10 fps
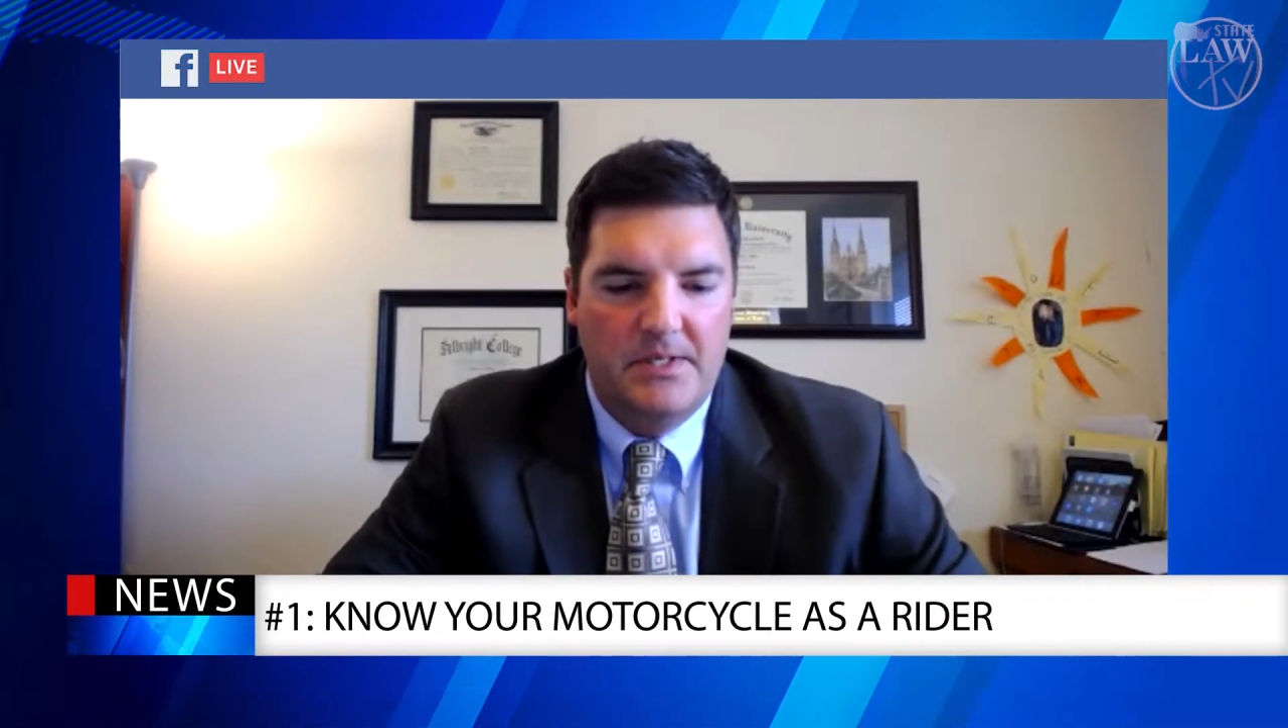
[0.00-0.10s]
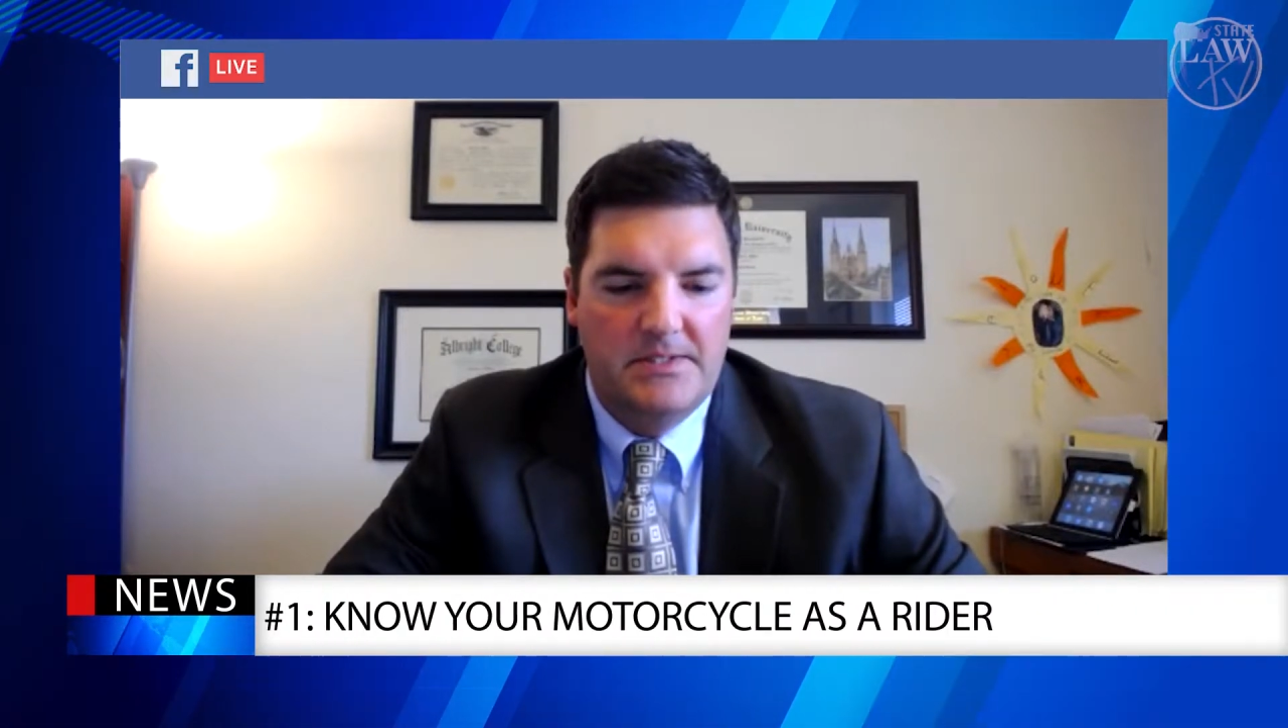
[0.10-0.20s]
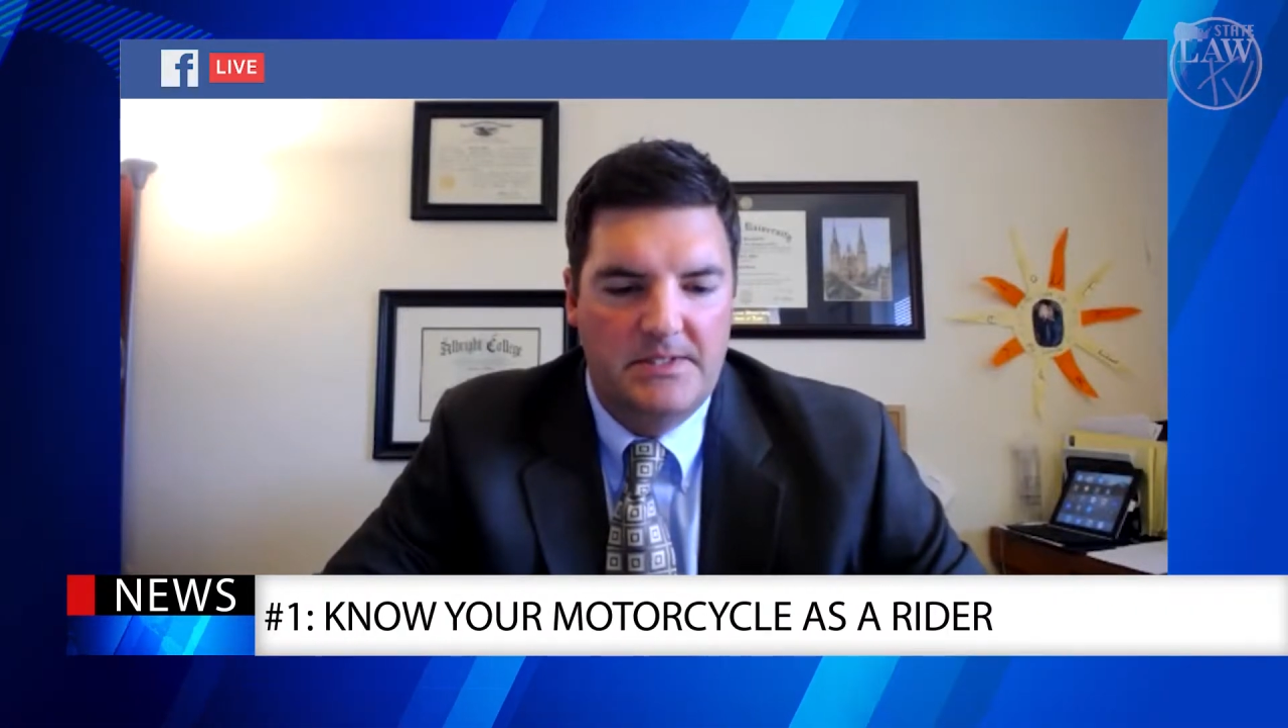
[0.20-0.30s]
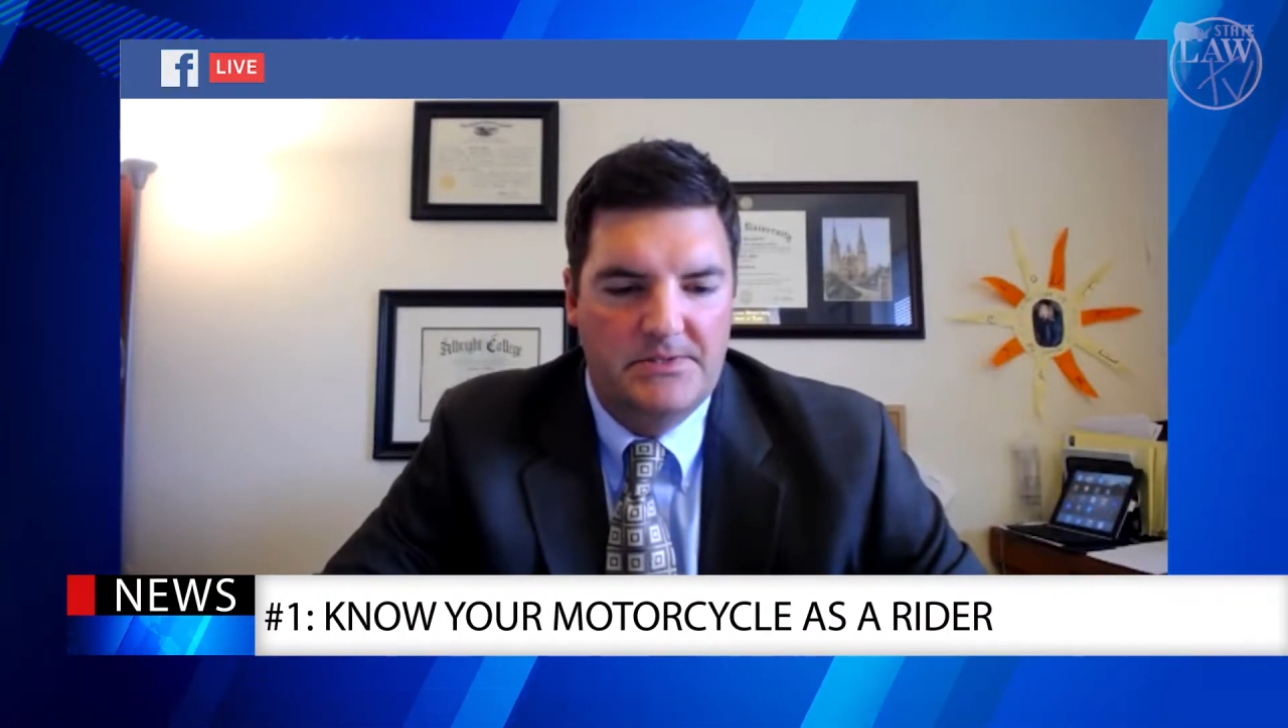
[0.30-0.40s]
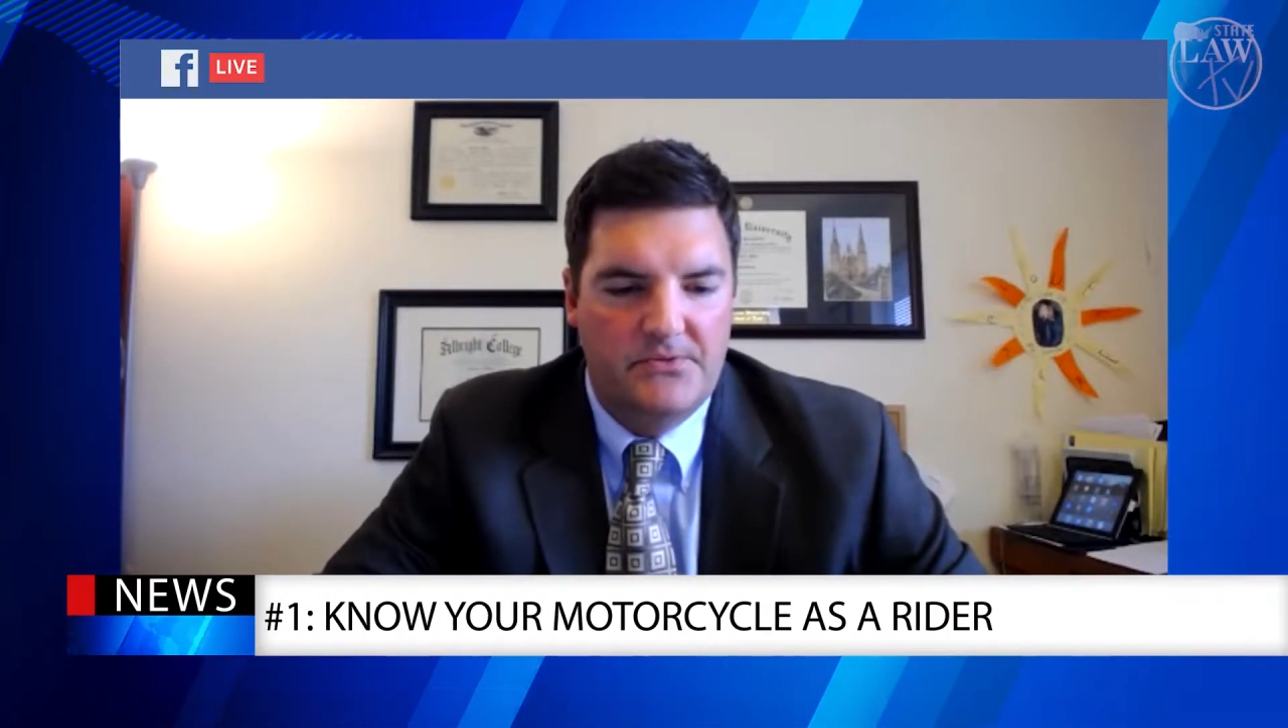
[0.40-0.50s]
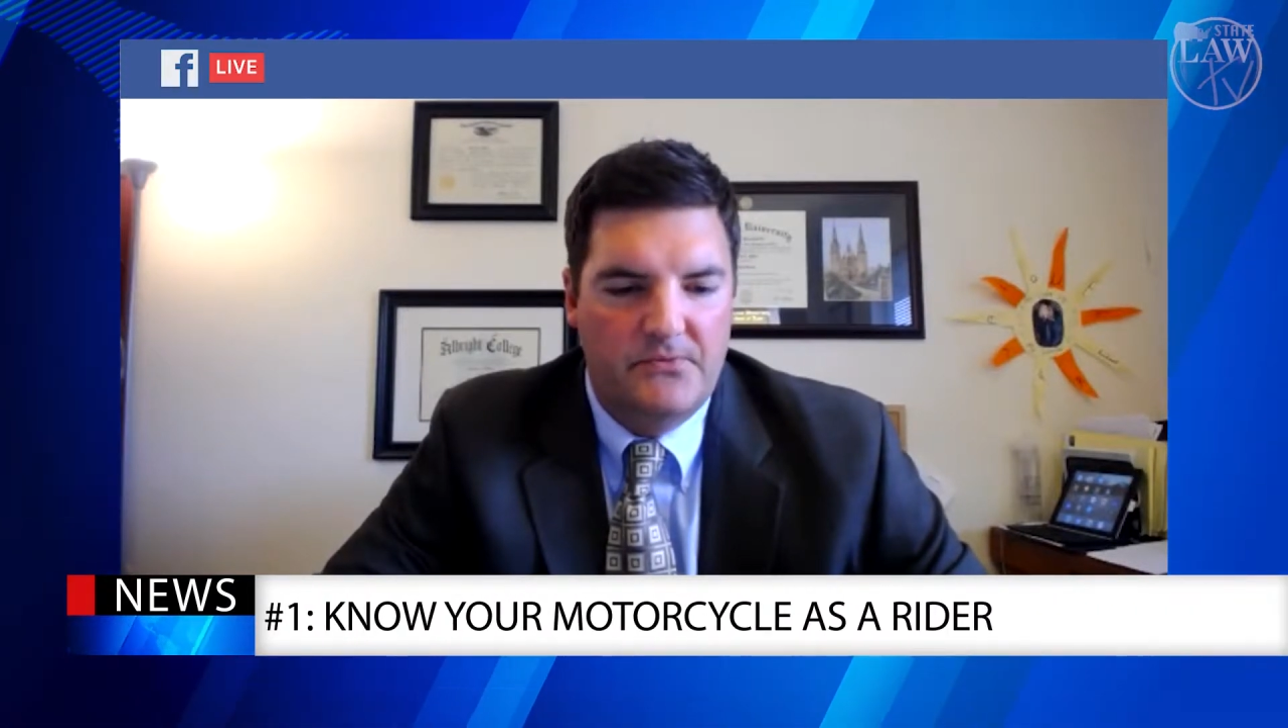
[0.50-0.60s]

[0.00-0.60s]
As the